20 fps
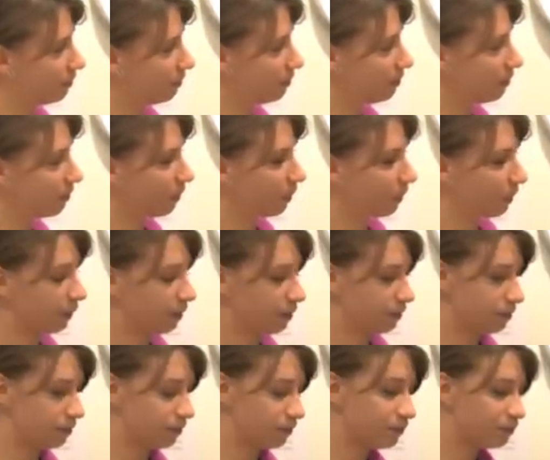
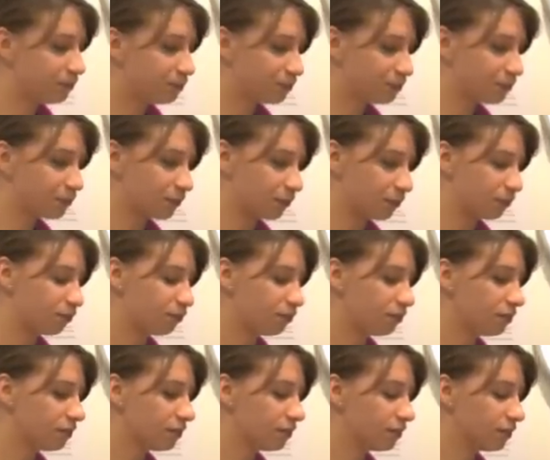
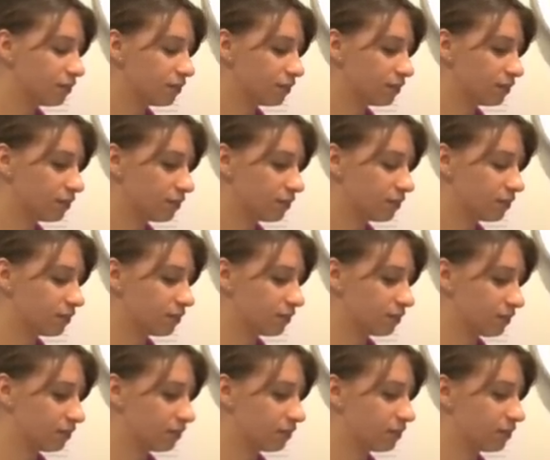
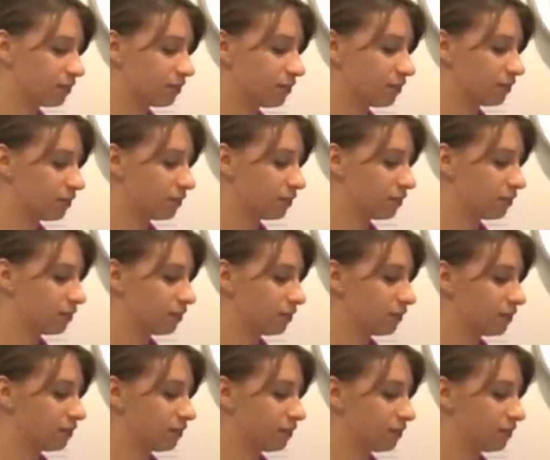
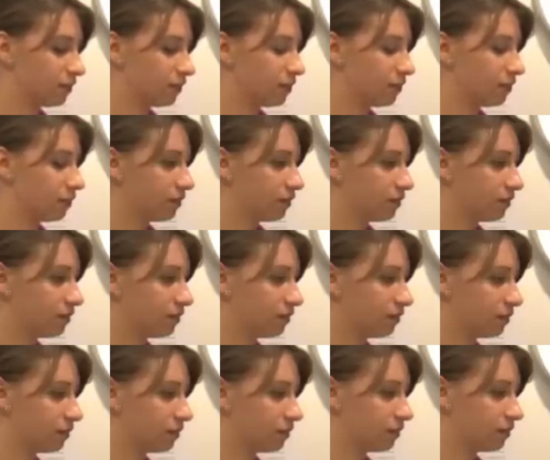
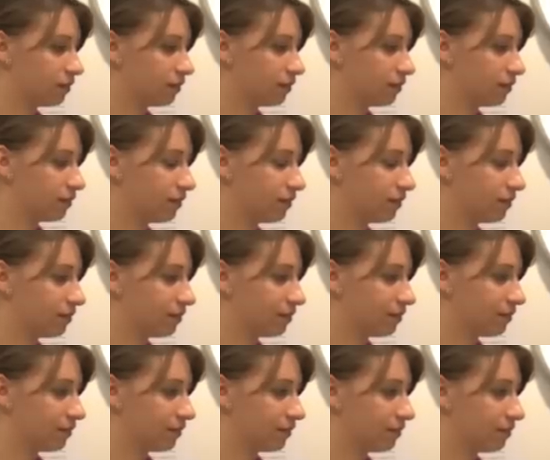
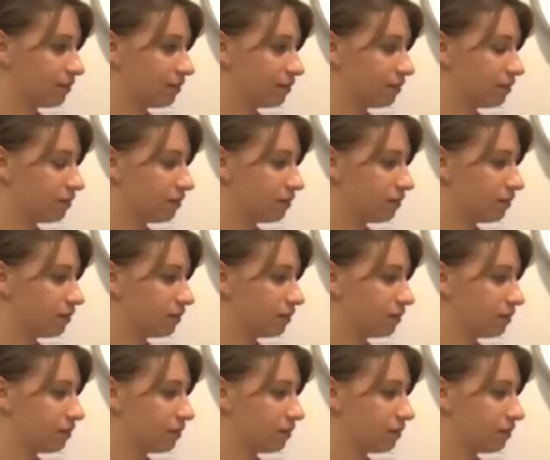(not speaking)